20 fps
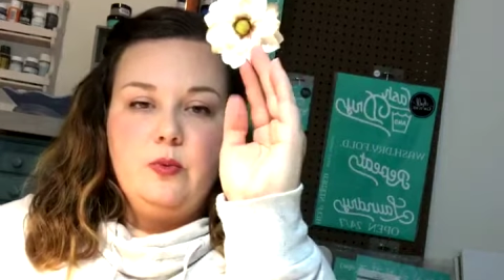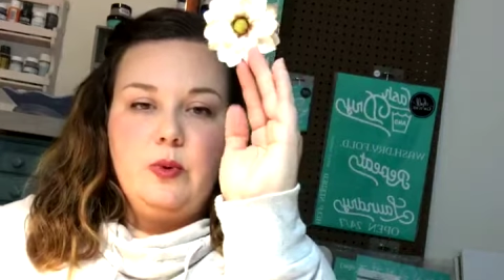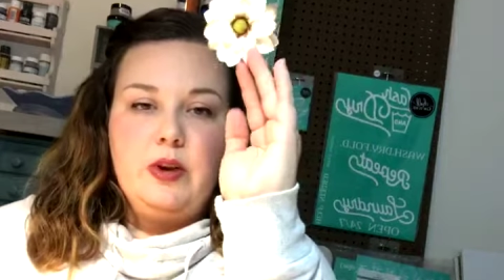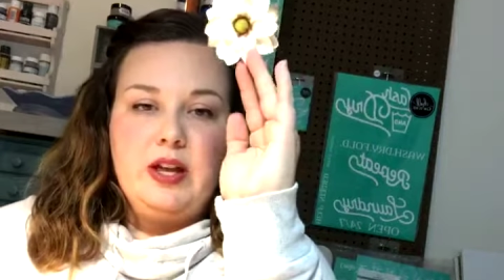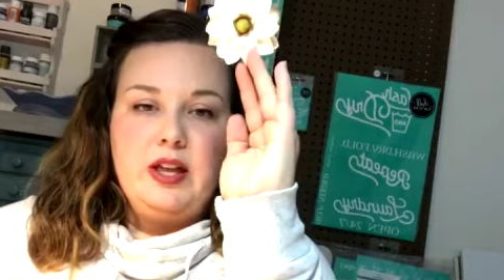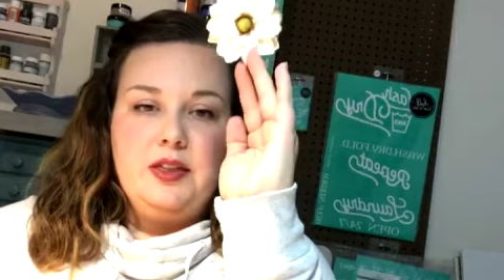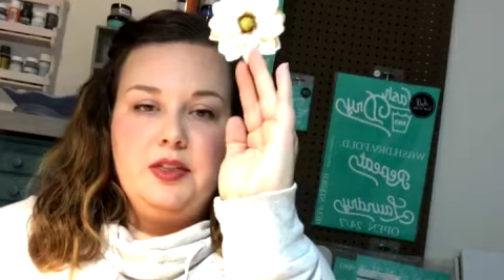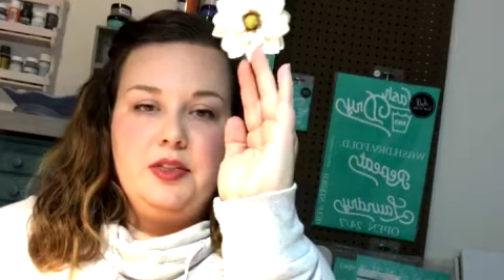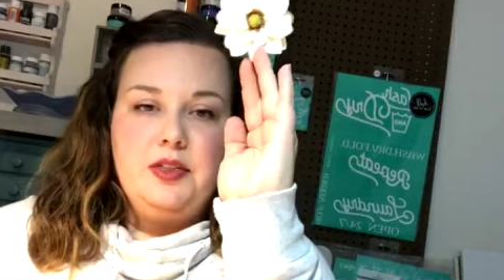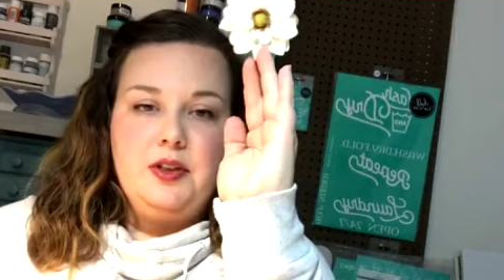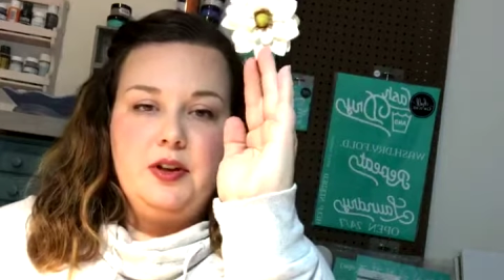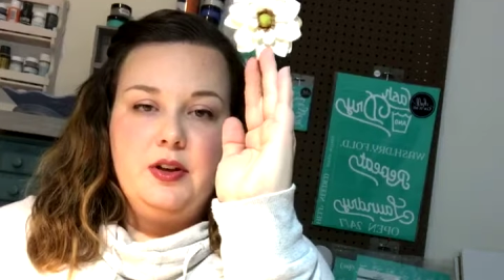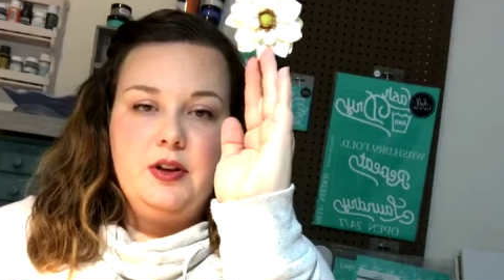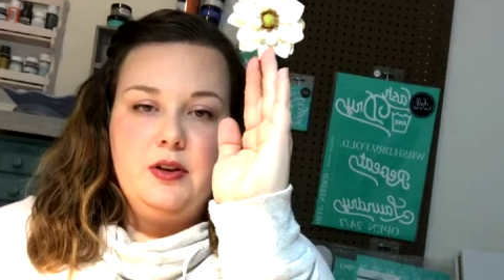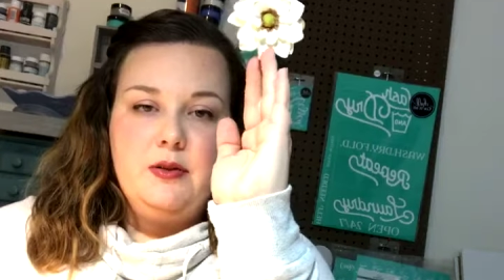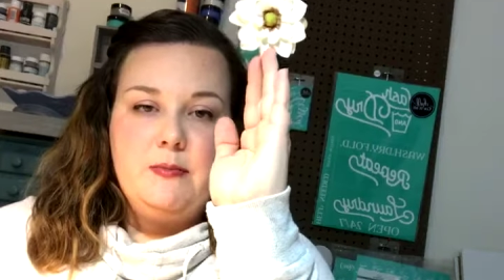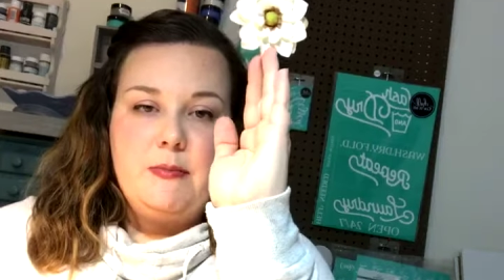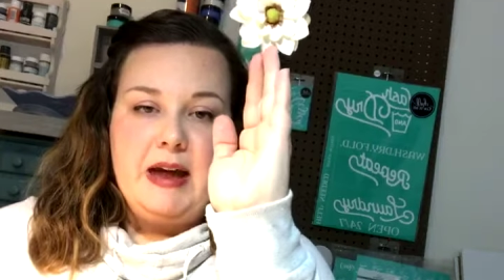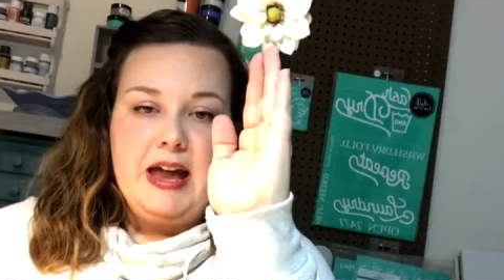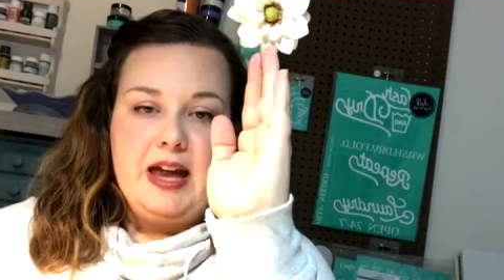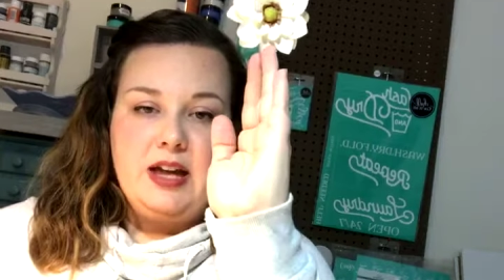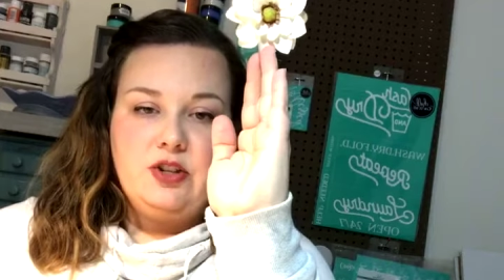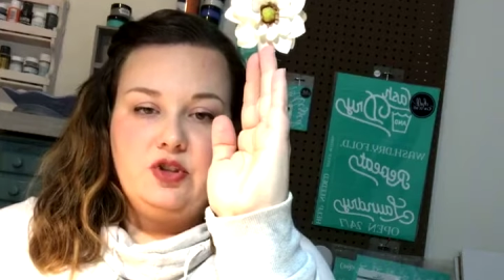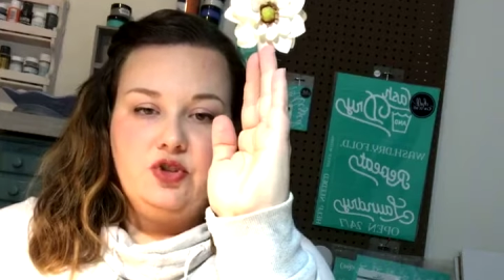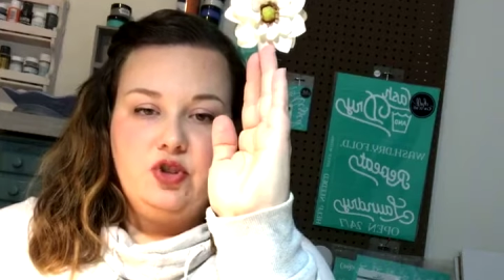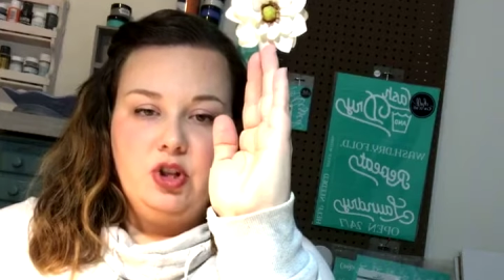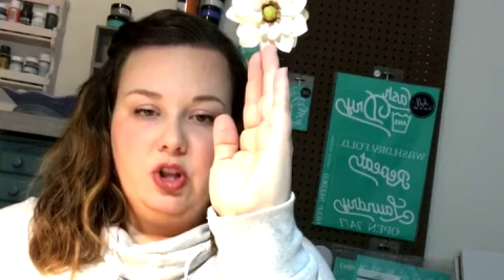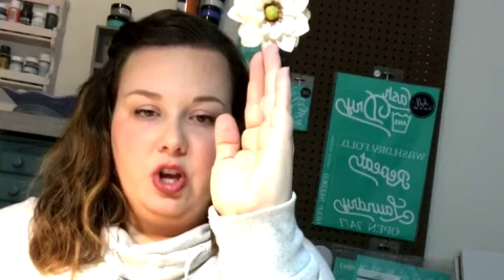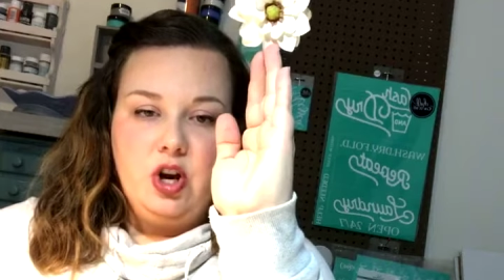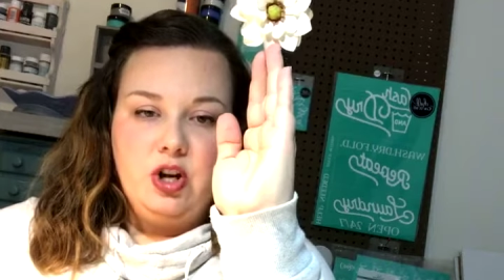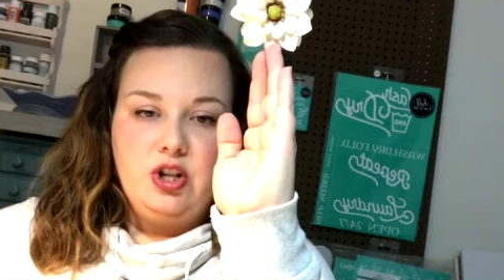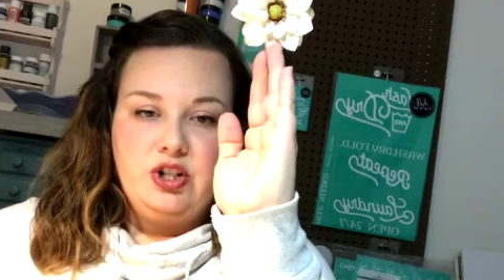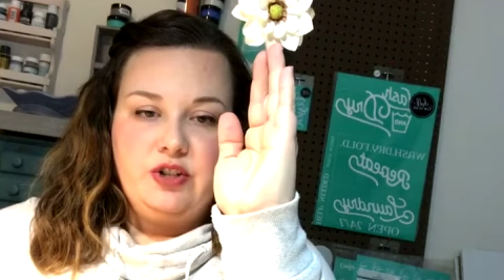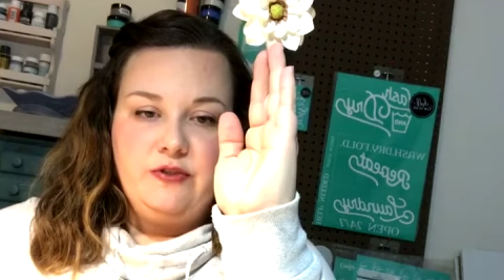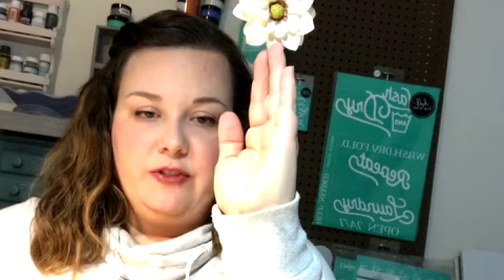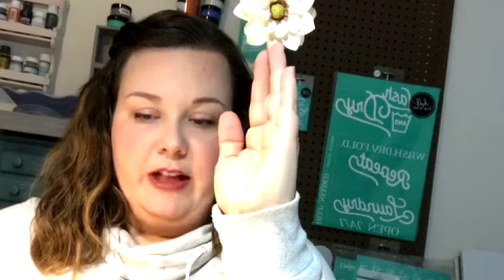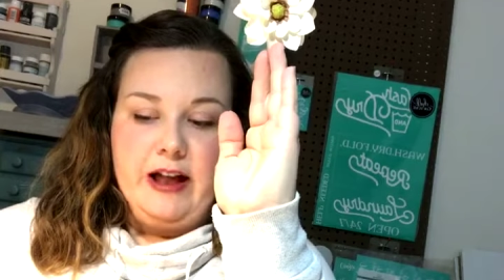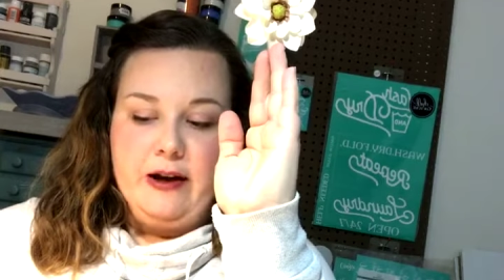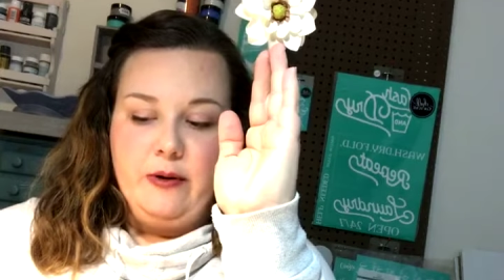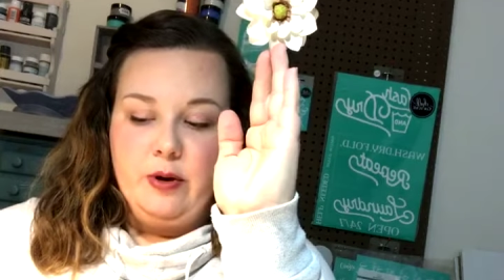with my extra large
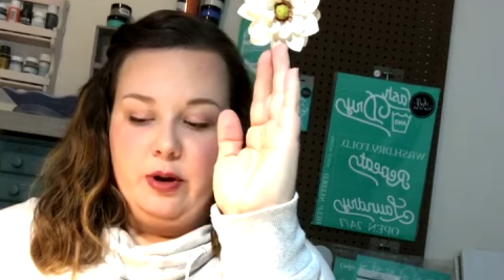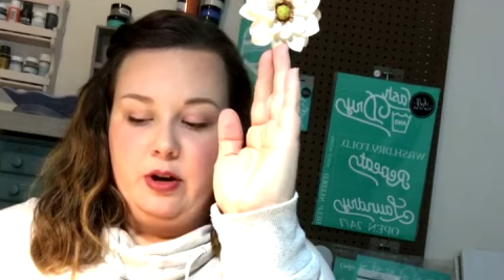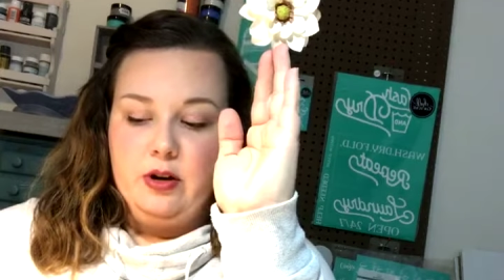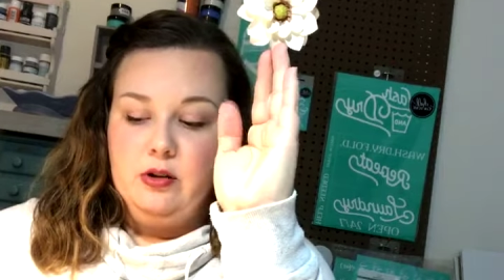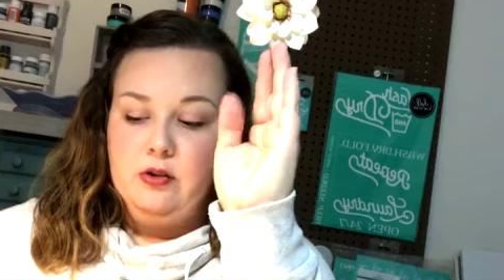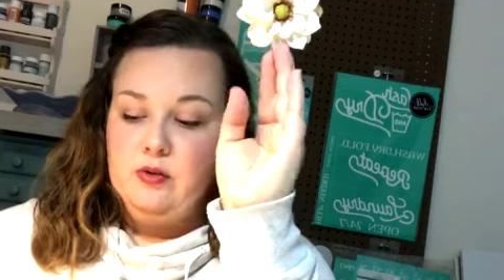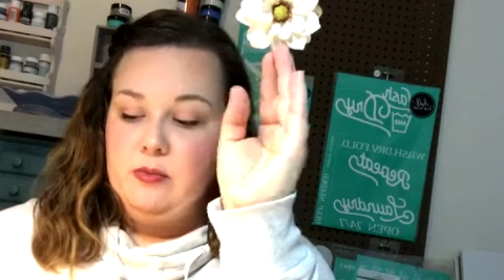flower.